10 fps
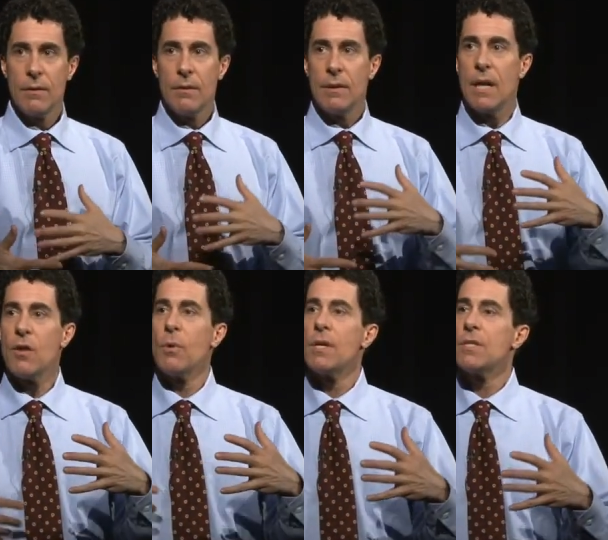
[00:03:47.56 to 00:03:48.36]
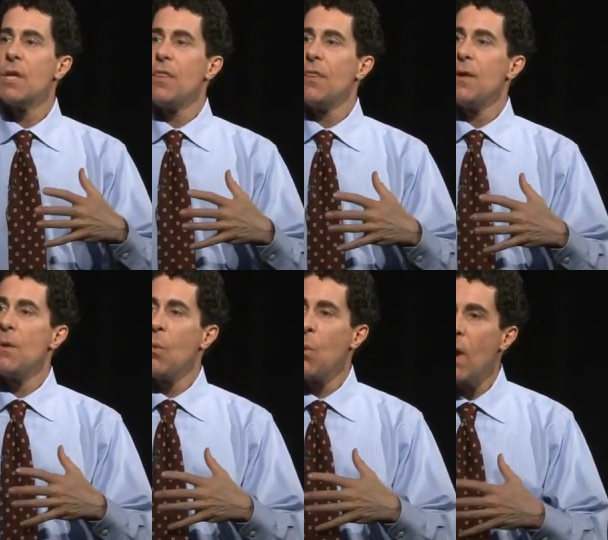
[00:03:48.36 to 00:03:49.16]
In other words,
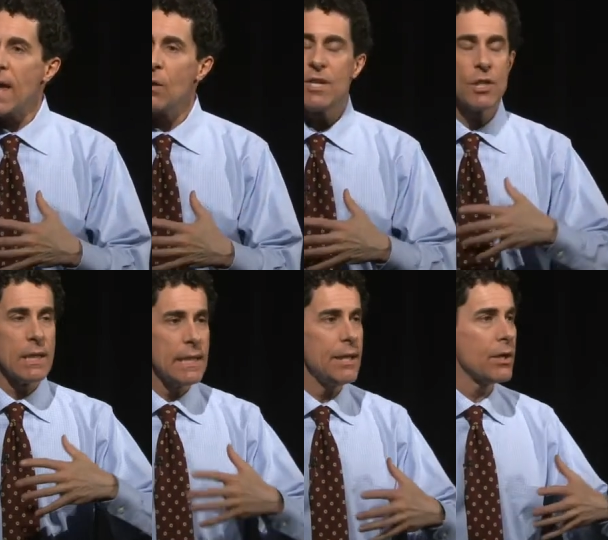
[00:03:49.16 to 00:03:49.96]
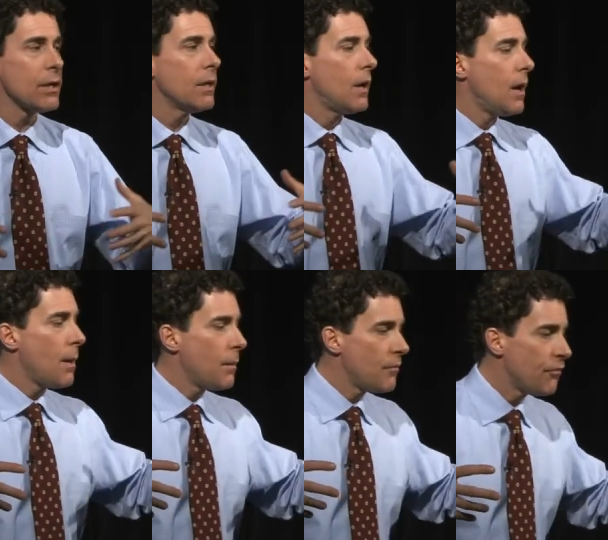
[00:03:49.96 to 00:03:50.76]
the way in which a leader
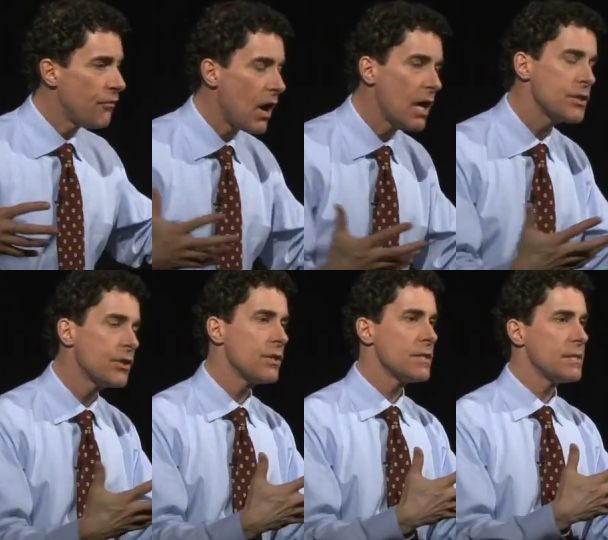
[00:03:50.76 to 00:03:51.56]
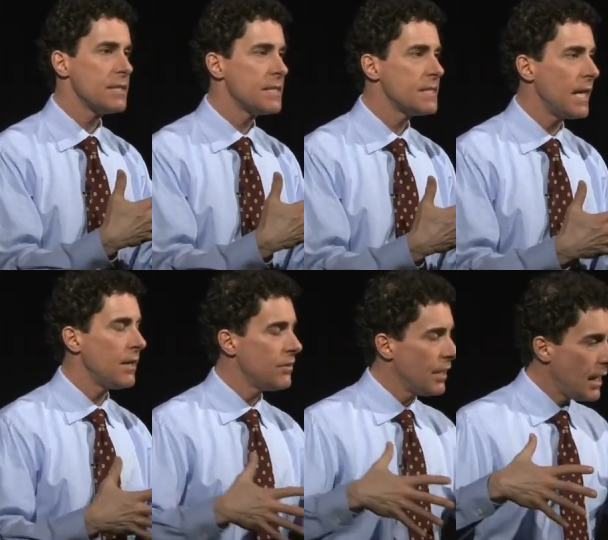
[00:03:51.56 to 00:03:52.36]
fosters
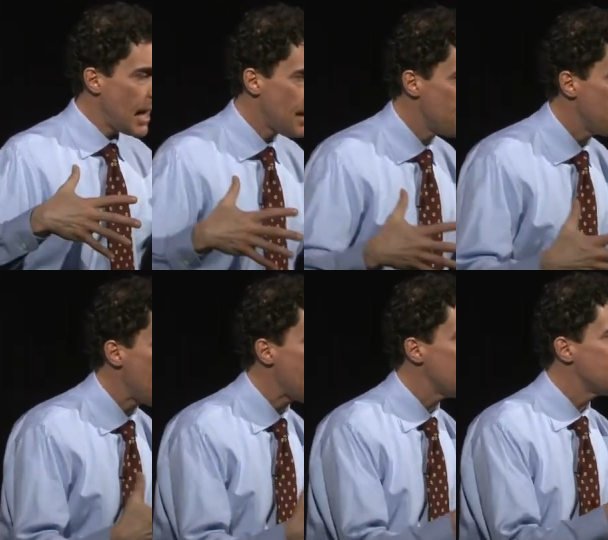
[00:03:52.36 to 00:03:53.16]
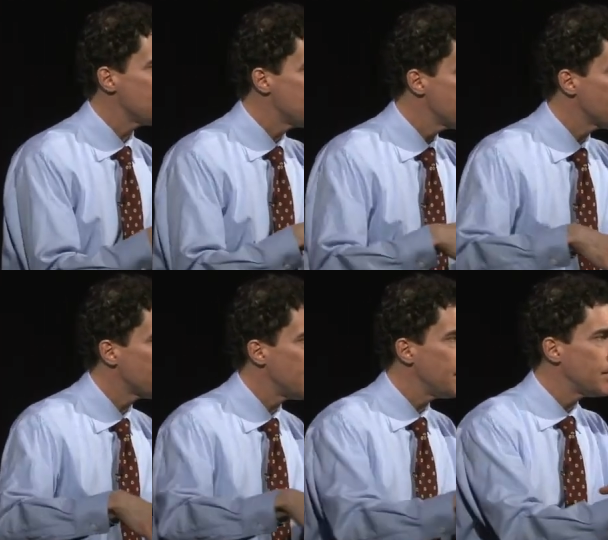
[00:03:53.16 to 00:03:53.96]
dissent and manages
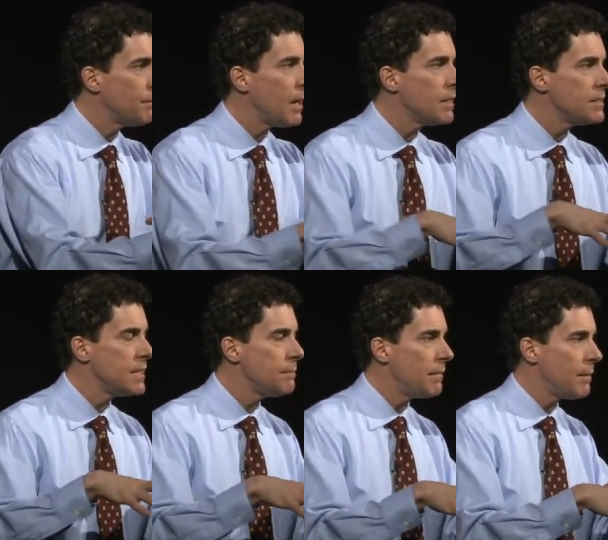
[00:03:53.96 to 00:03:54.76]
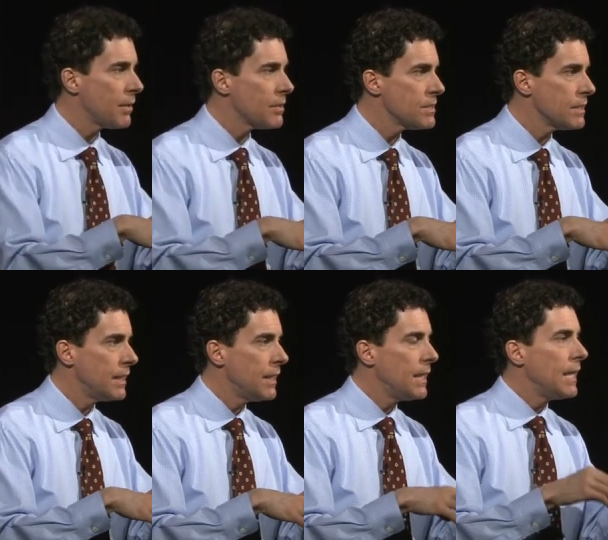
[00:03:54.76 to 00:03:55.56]
disagreement among team members
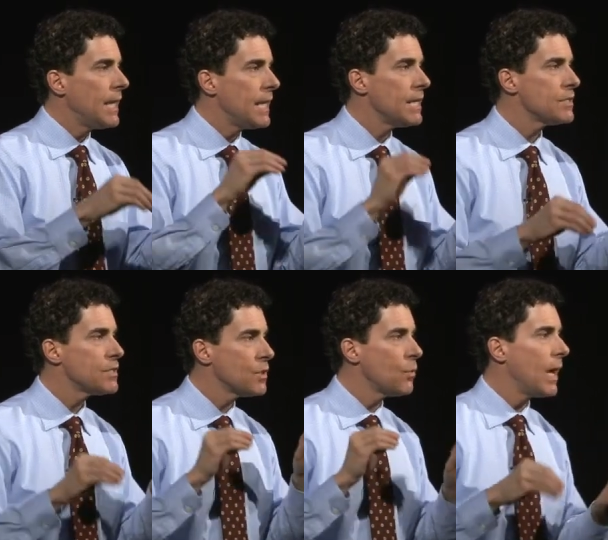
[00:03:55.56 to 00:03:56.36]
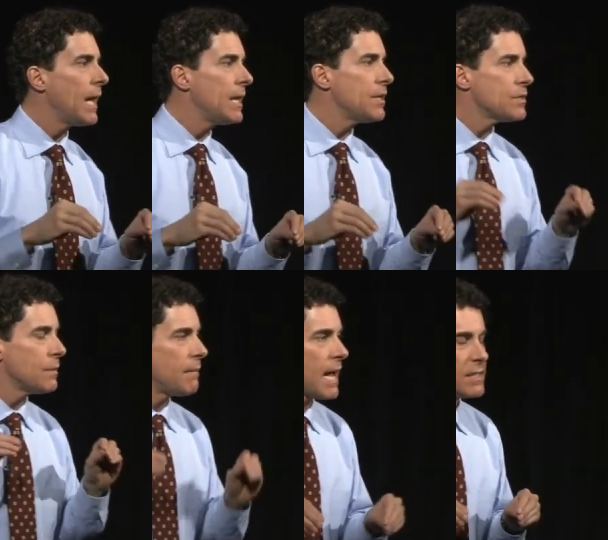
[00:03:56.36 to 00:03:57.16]
is the way
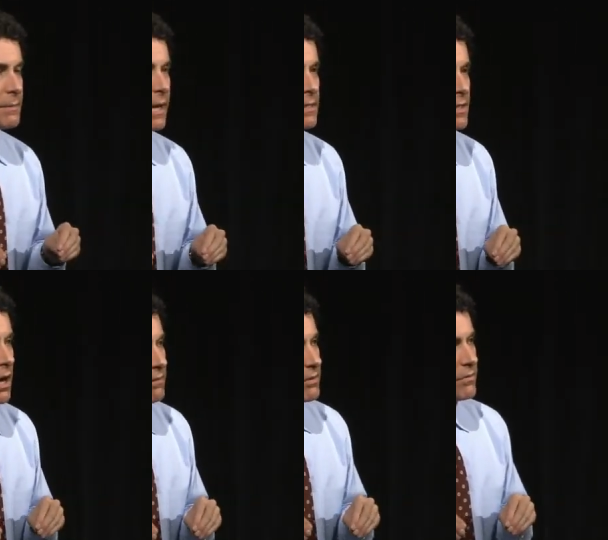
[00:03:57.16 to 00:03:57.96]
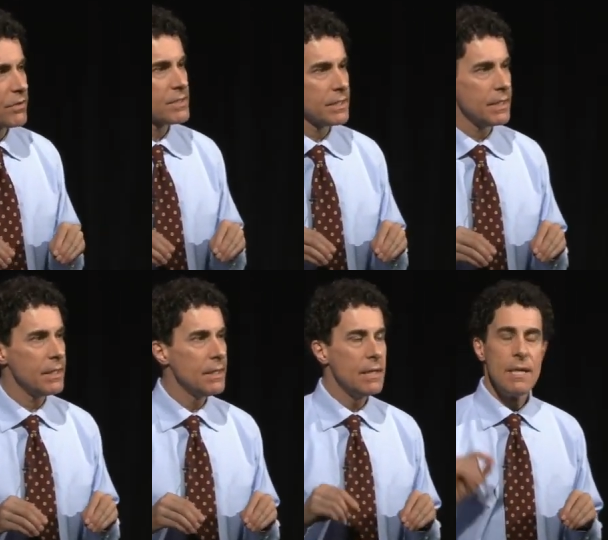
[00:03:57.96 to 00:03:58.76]
to maximize cognitive
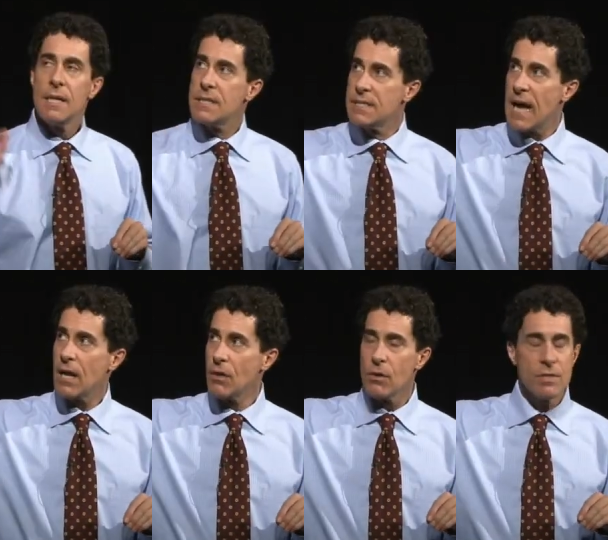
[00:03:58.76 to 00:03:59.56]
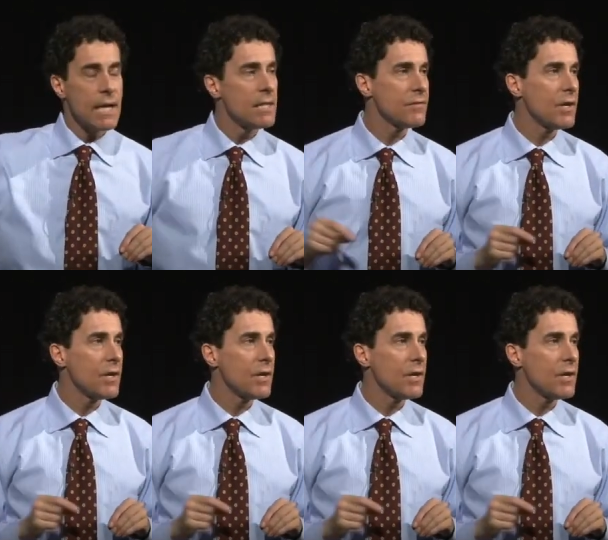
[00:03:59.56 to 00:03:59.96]
diversity to tackle those kinds of